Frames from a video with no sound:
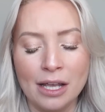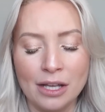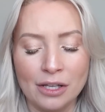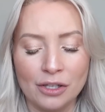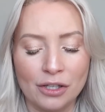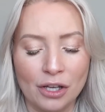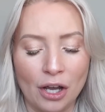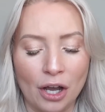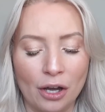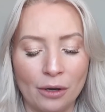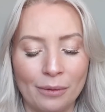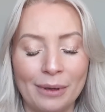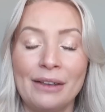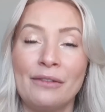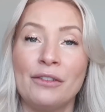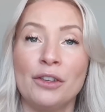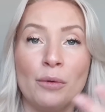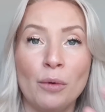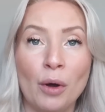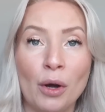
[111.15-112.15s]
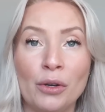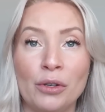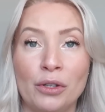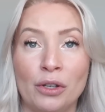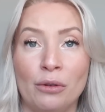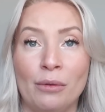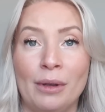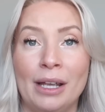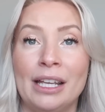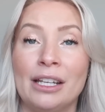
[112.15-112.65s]
So if you are
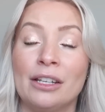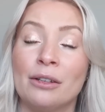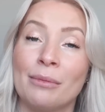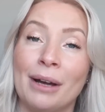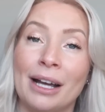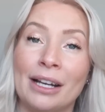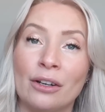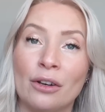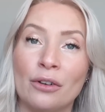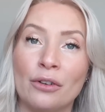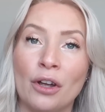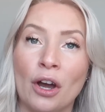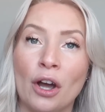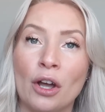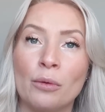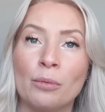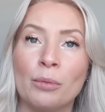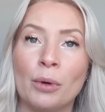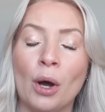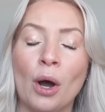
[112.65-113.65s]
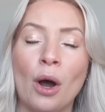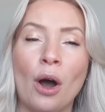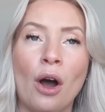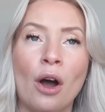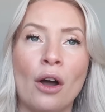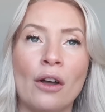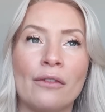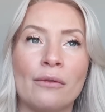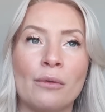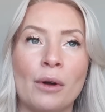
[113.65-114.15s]
new here, you may not know, but
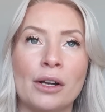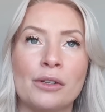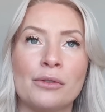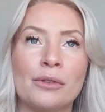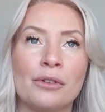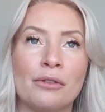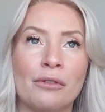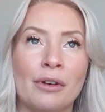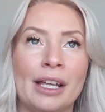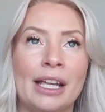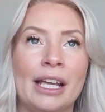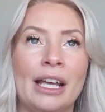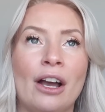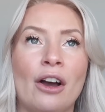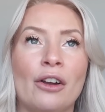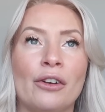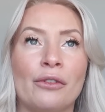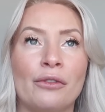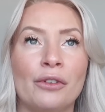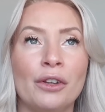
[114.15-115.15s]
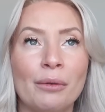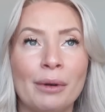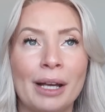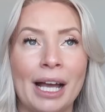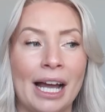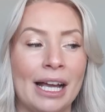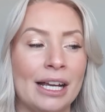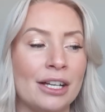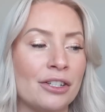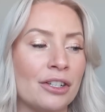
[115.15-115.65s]
I've worked with Cricut on a few
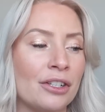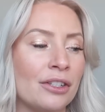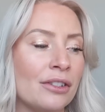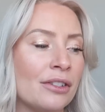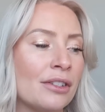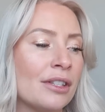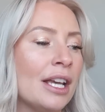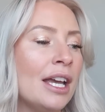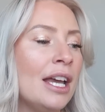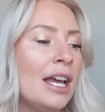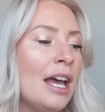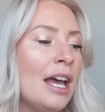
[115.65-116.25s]
occasions